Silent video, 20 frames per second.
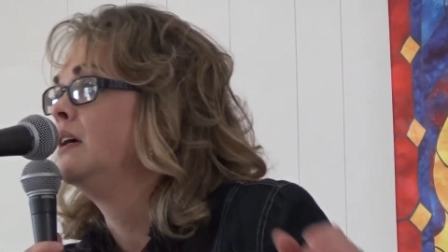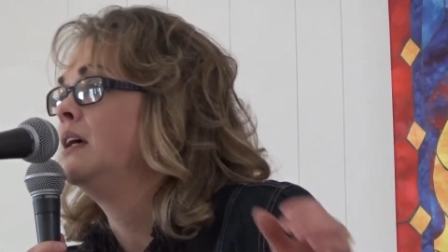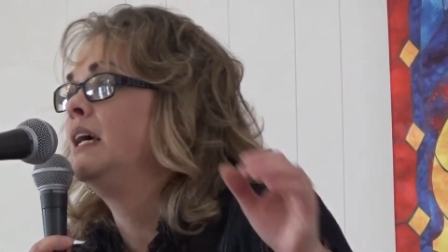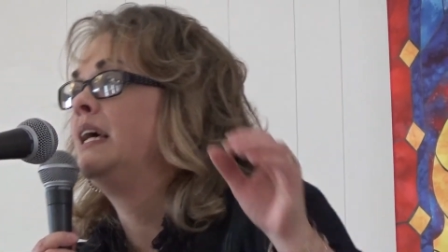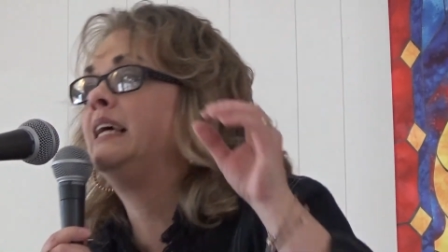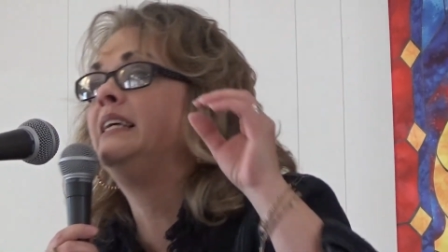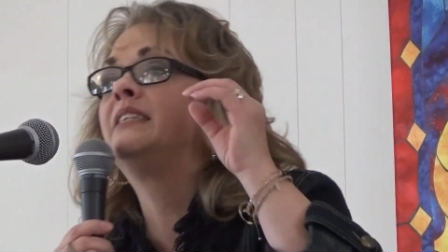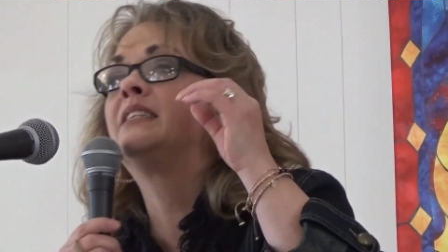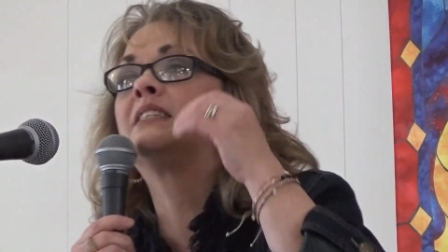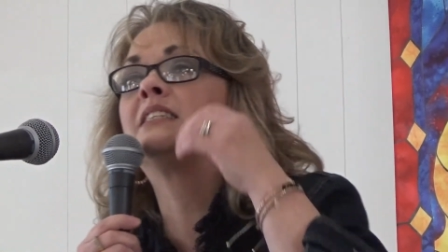
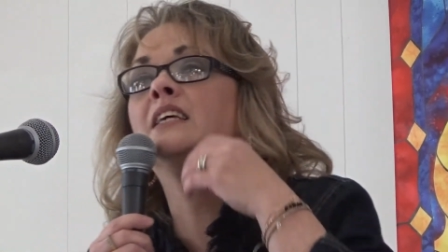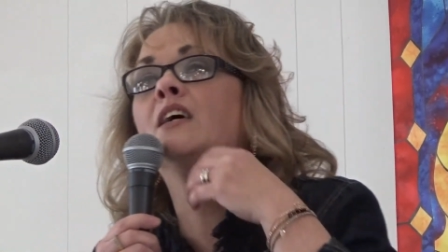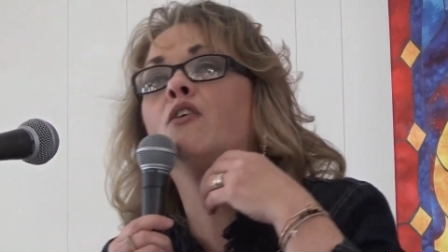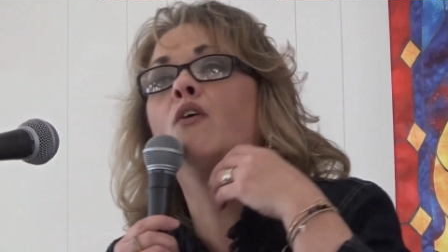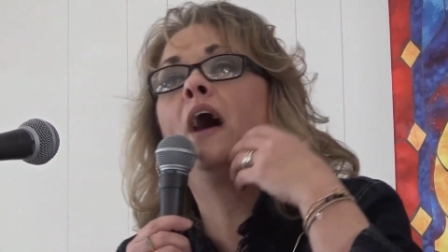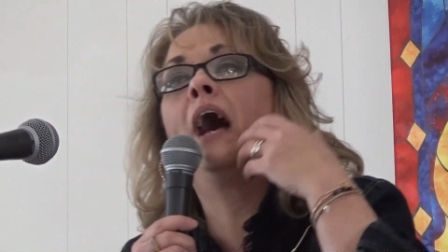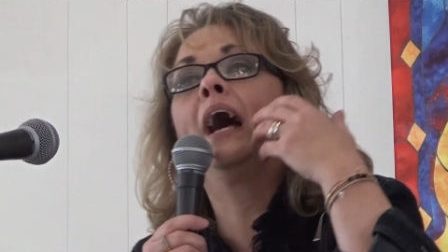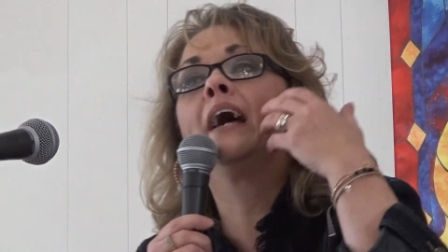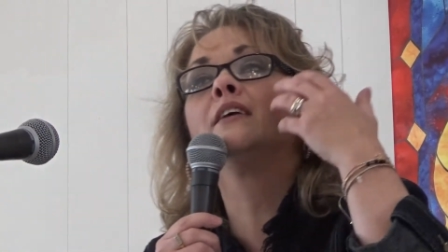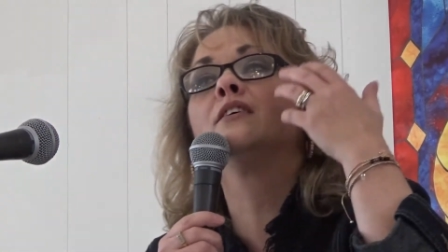He still
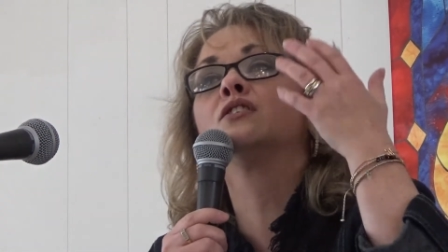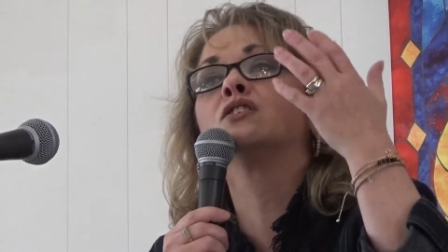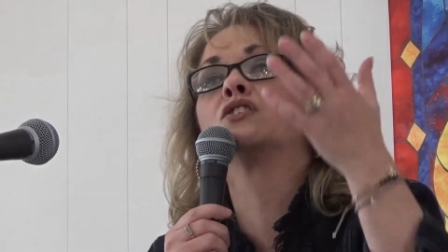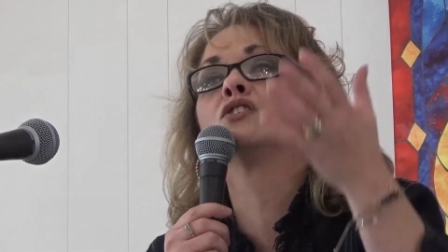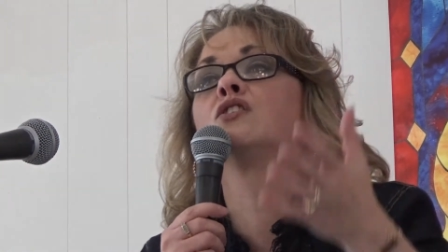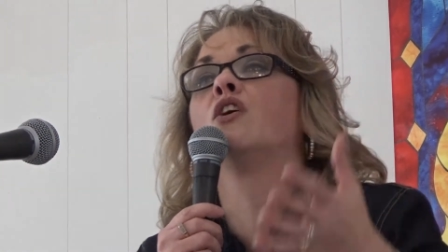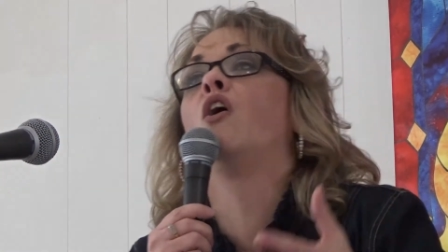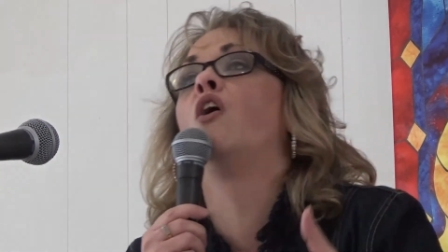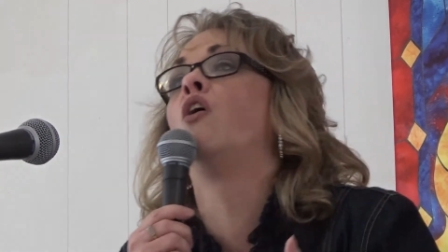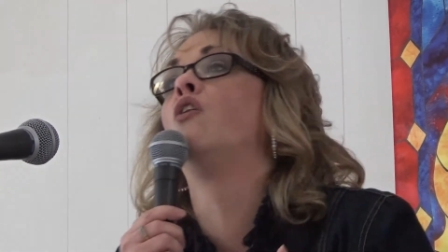had a
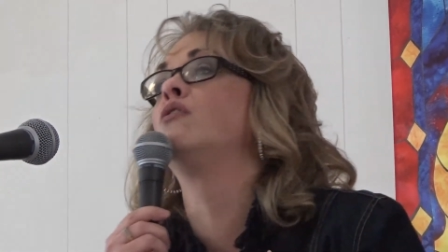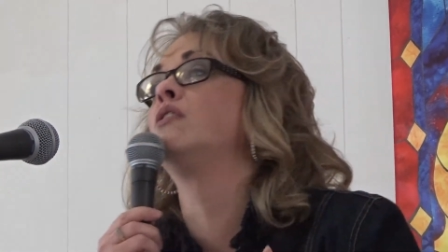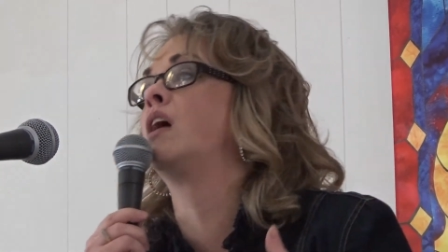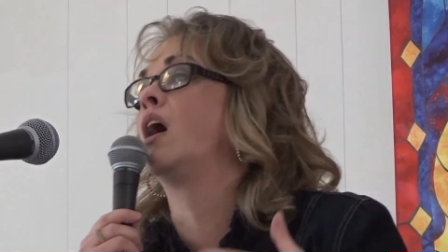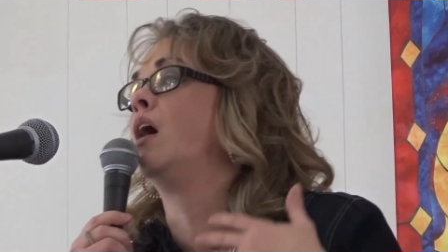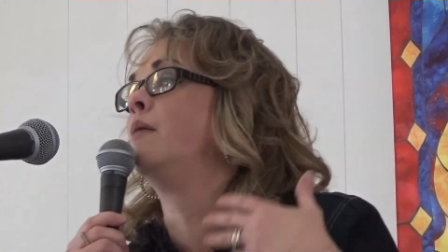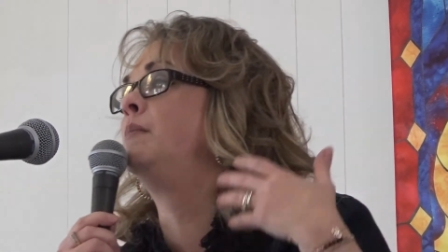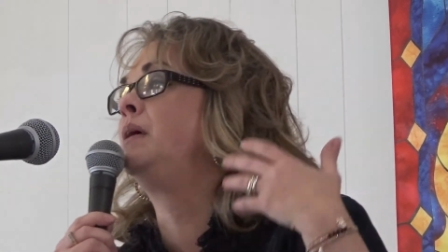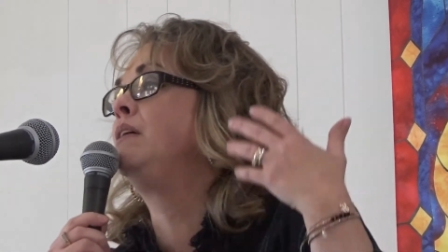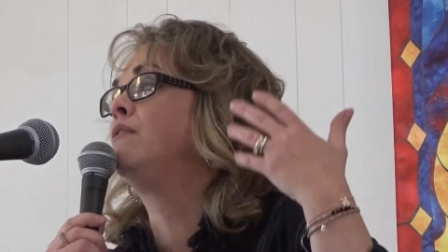song
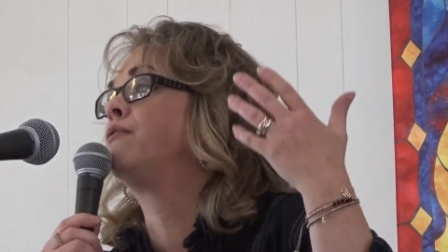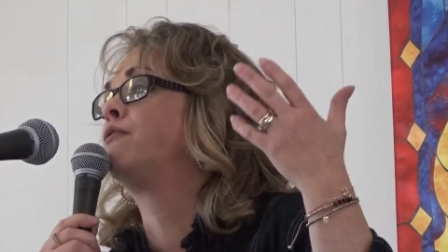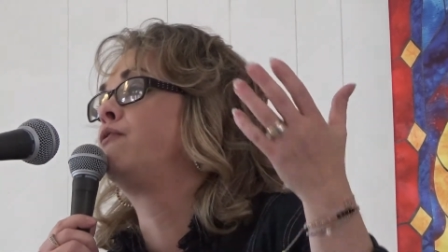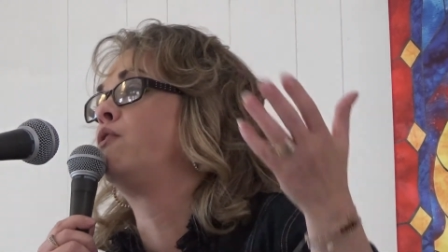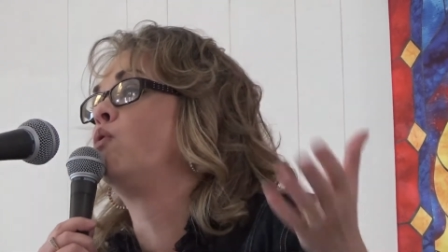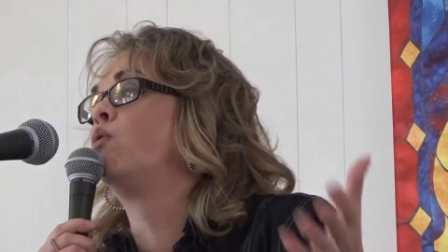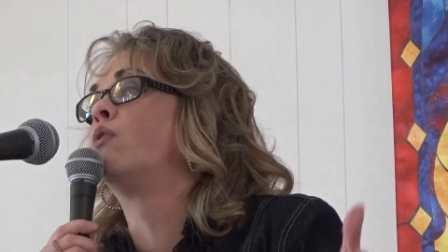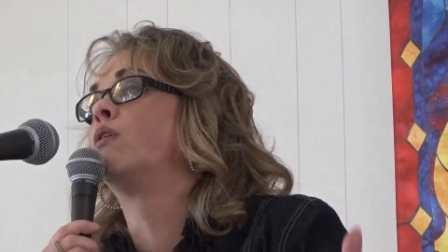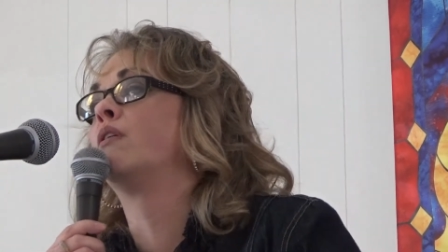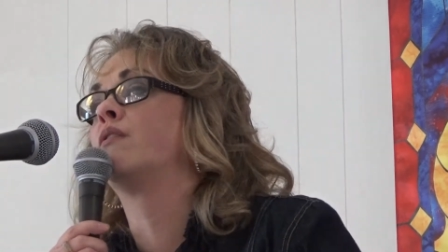coming
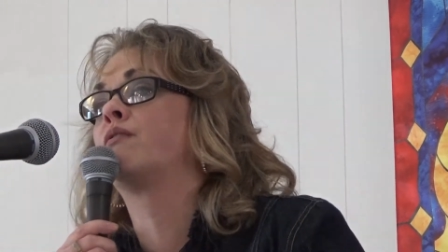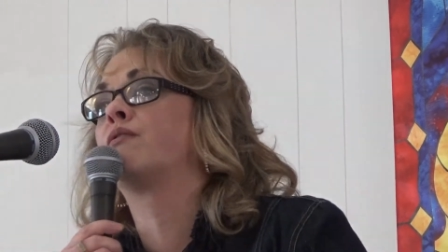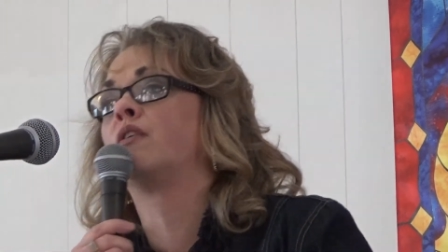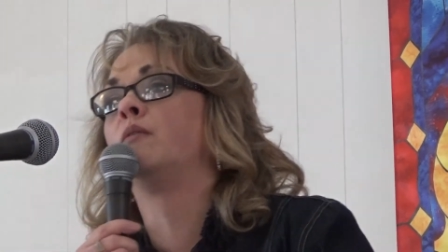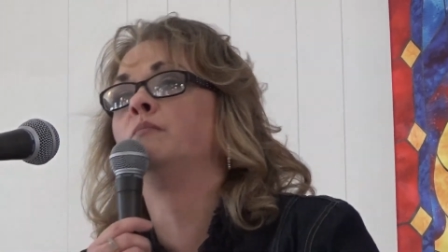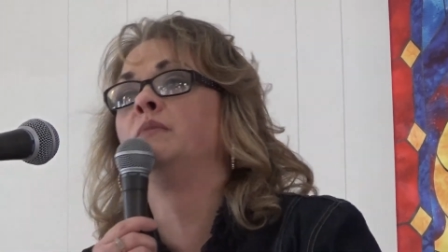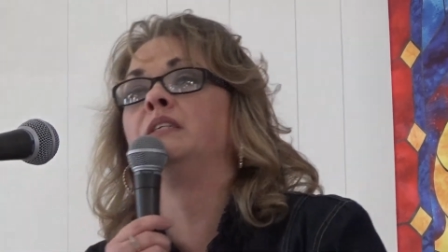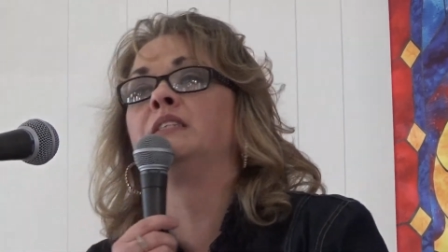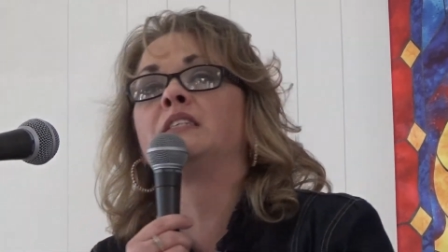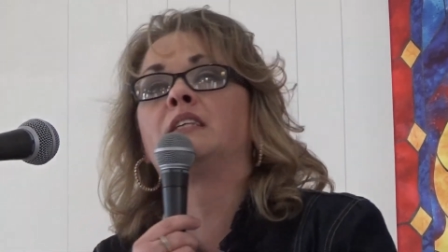forth
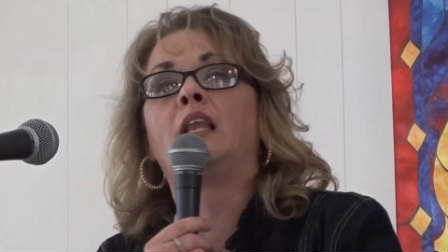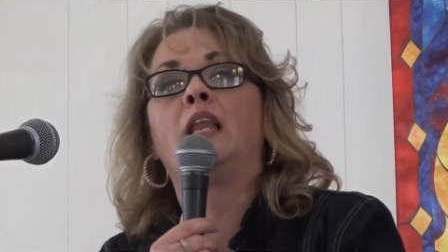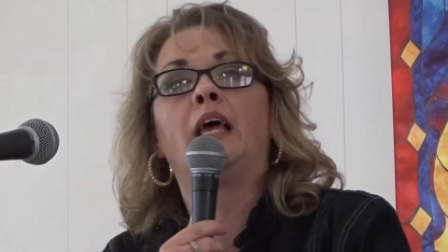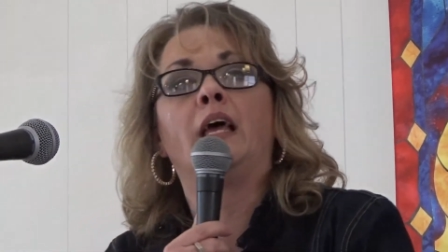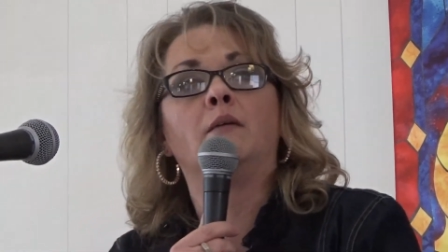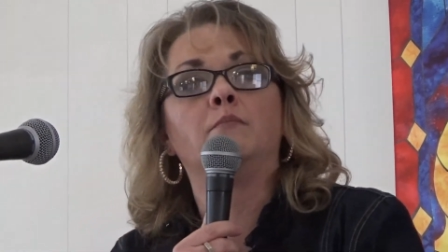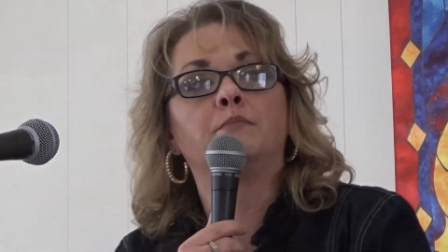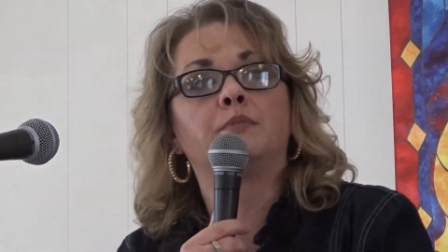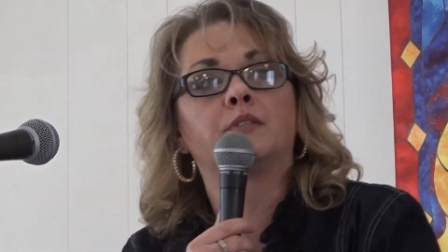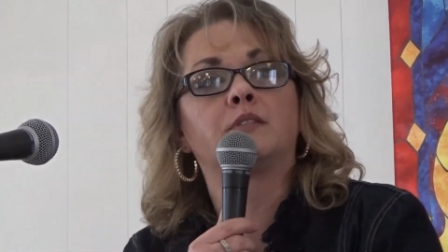from his
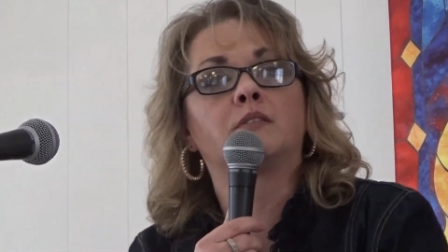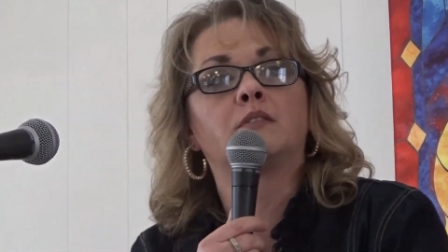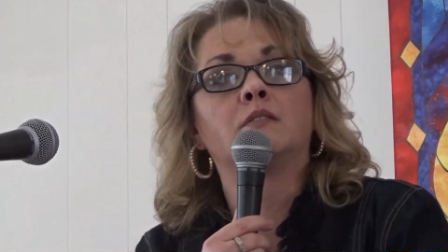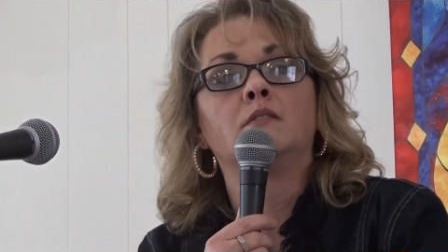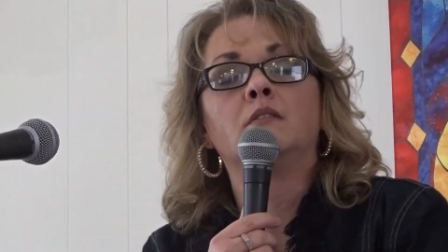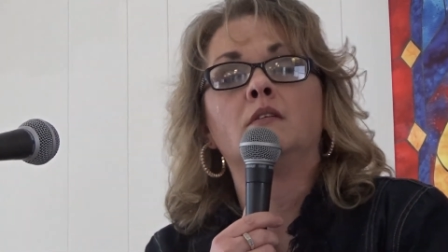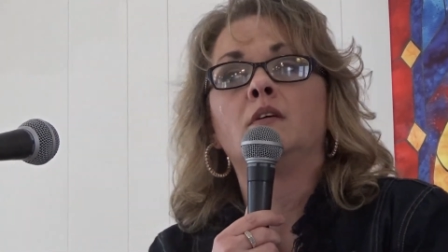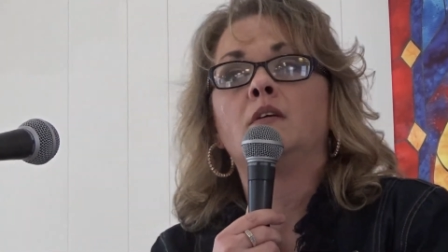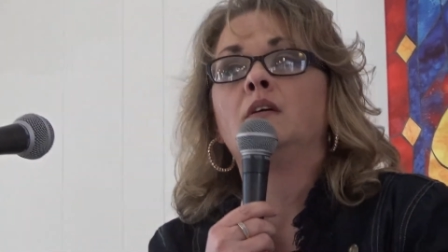lips."